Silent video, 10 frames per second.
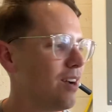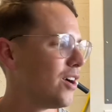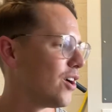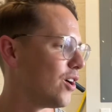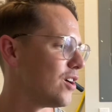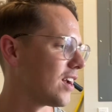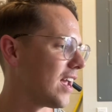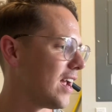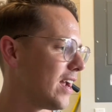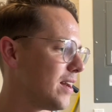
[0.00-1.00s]

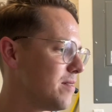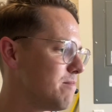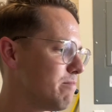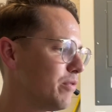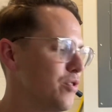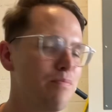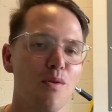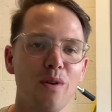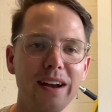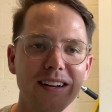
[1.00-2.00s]
Hurricane Blue
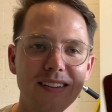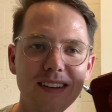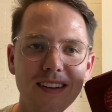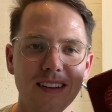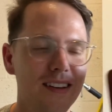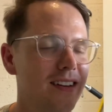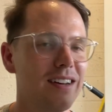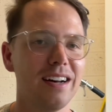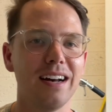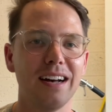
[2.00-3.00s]
Point
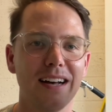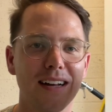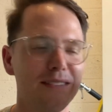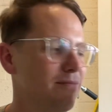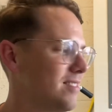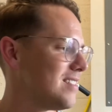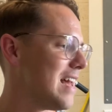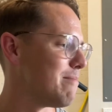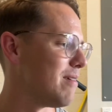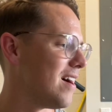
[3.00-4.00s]

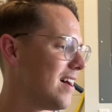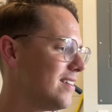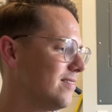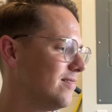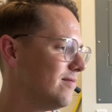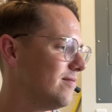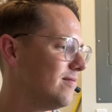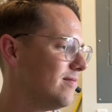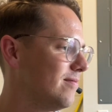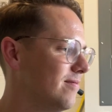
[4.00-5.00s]
snap-on
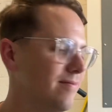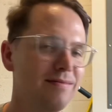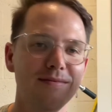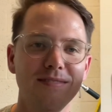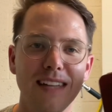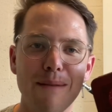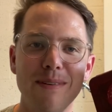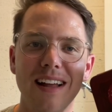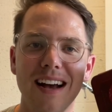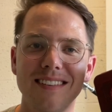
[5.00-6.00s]
tap
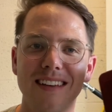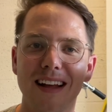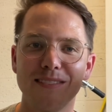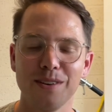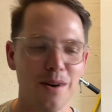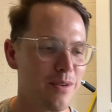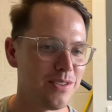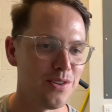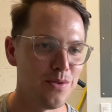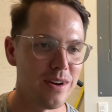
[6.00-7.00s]
and die set. So I went
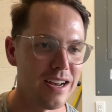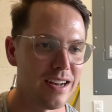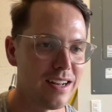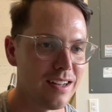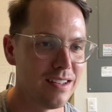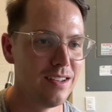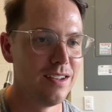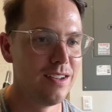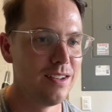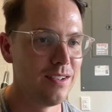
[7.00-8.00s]

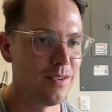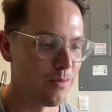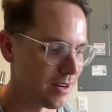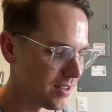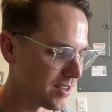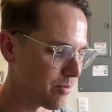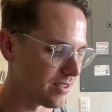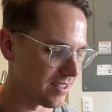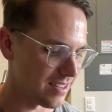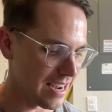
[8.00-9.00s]
to
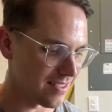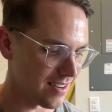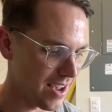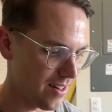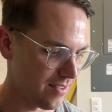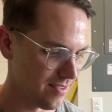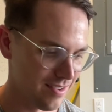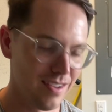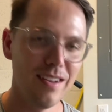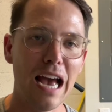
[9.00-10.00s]
someone's estate sale.
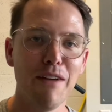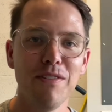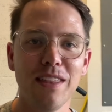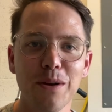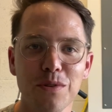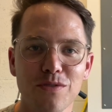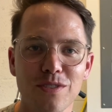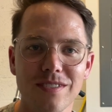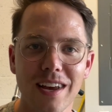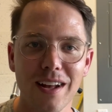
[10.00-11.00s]
Everything was for
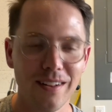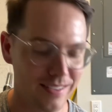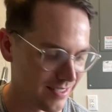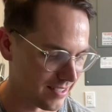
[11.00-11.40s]
sale.